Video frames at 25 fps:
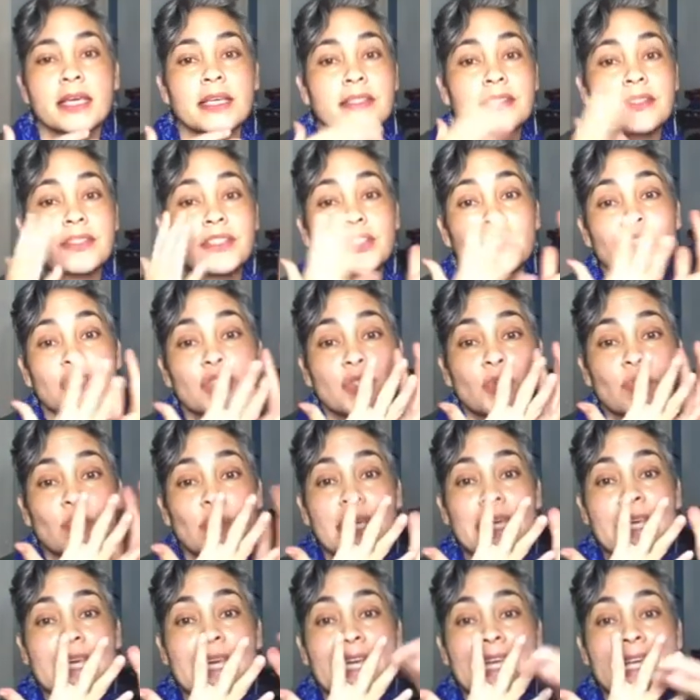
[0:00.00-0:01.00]
is to
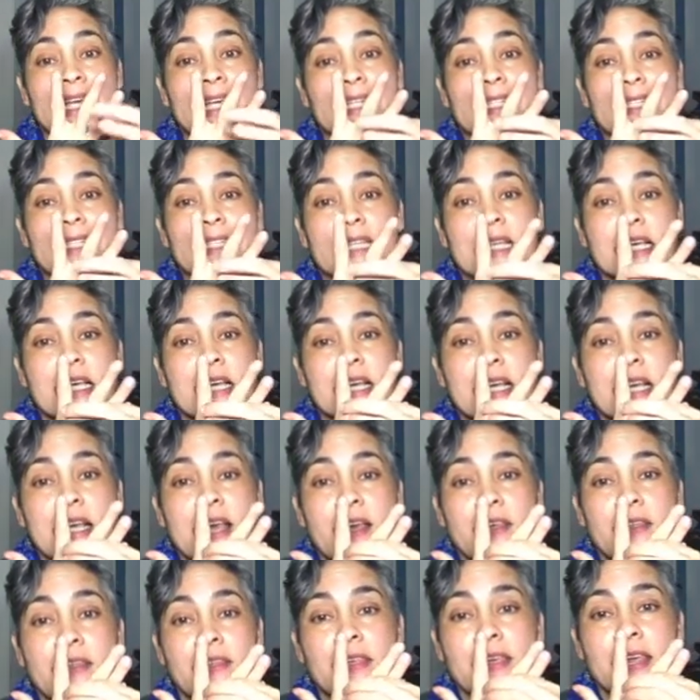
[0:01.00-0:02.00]
squeeze
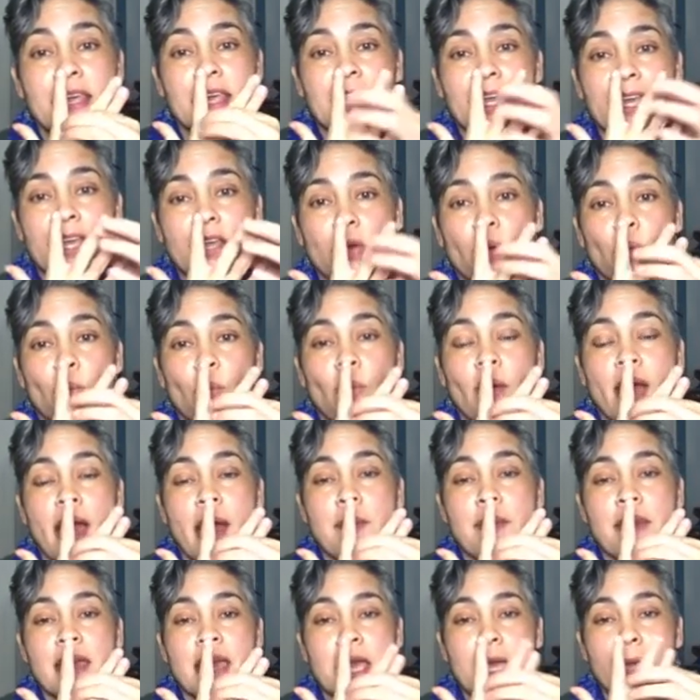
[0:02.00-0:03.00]
the
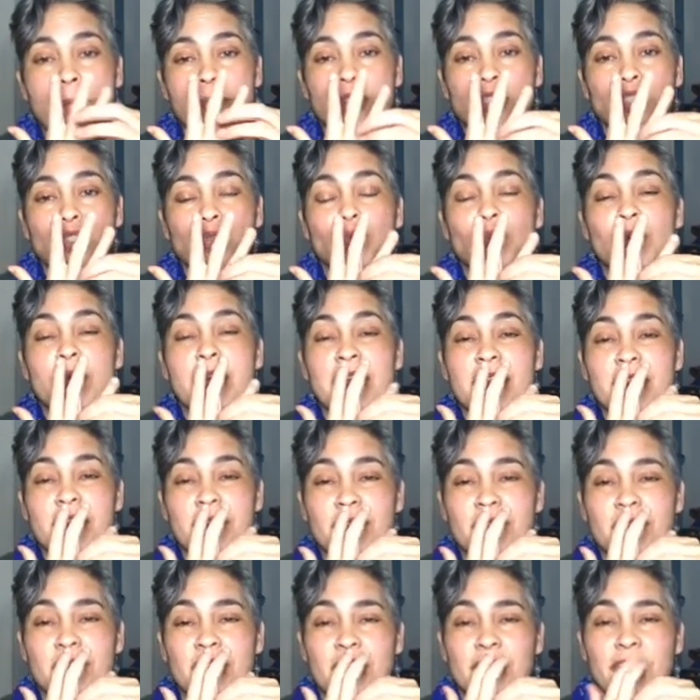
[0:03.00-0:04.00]
webbing between
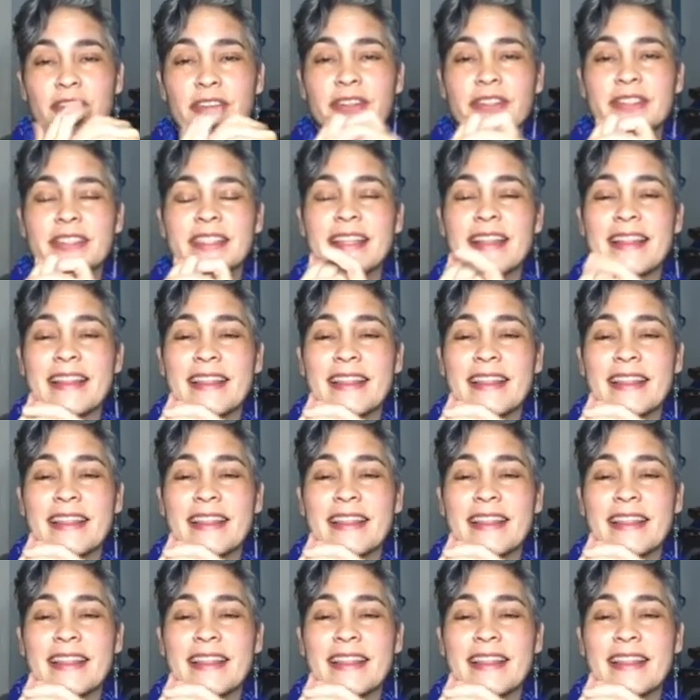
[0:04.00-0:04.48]
the fingers.